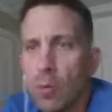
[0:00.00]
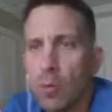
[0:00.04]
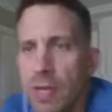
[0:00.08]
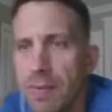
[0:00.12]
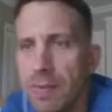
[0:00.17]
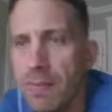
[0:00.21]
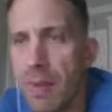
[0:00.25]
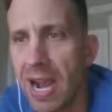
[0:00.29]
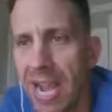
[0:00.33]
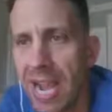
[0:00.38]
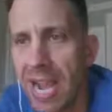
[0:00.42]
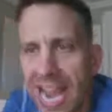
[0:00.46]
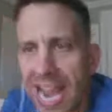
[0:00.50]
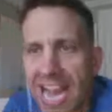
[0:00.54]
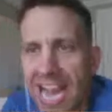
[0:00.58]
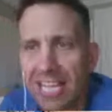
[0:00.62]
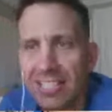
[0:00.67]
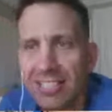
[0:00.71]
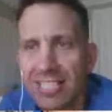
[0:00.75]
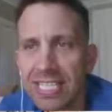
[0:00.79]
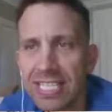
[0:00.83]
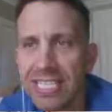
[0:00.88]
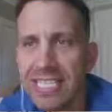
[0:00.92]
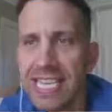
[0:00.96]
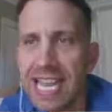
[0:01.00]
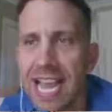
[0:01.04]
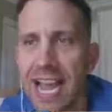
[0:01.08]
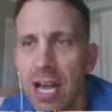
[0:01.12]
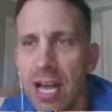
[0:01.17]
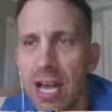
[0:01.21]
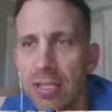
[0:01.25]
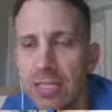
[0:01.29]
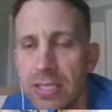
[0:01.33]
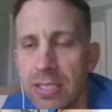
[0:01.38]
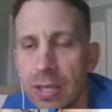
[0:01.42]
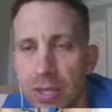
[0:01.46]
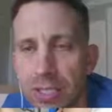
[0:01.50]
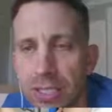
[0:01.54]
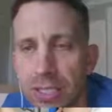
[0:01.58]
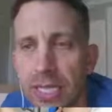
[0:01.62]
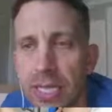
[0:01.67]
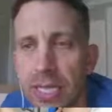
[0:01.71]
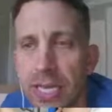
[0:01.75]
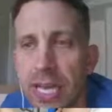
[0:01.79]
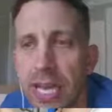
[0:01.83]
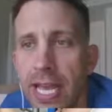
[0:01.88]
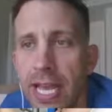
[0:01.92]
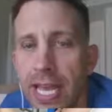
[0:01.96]
We buy houses now,
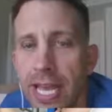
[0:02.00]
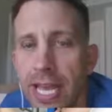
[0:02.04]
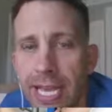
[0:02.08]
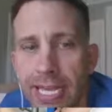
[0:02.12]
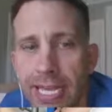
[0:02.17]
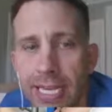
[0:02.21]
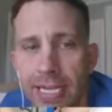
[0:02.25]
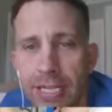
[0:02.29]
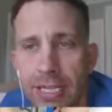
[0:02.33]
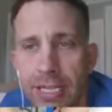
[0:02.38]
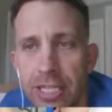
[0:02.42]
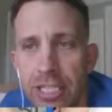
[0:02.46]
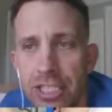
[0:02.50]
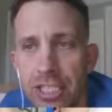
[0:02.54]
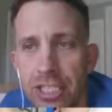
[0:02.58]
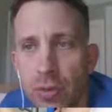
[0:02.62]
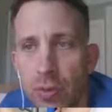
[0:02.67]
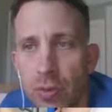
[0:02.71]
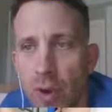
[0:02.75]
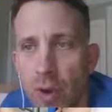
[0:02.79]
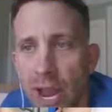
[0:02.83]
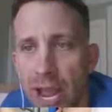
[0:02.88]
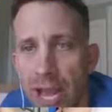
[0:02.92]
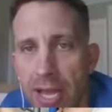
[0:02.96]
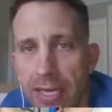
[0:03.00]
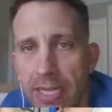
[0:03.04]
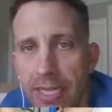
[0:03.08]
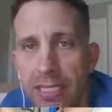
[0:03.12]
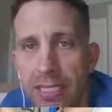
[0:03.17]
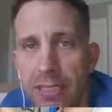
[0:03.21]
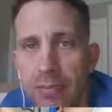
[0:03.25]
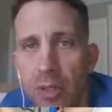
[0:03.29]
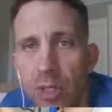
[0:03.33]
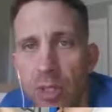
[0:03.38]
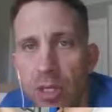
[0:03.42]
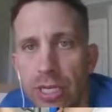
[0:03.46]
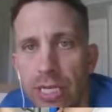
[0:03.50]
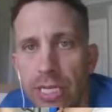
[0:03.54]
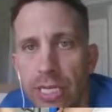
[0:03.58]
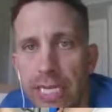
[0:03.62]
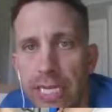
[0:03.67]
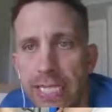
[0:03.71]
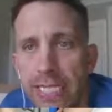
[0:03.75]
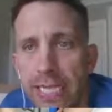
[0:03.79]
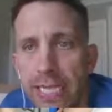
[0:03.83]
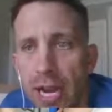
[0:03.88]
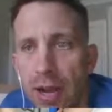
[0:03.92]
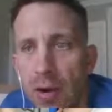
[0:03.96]
Tulsa, and in the surrounding communities.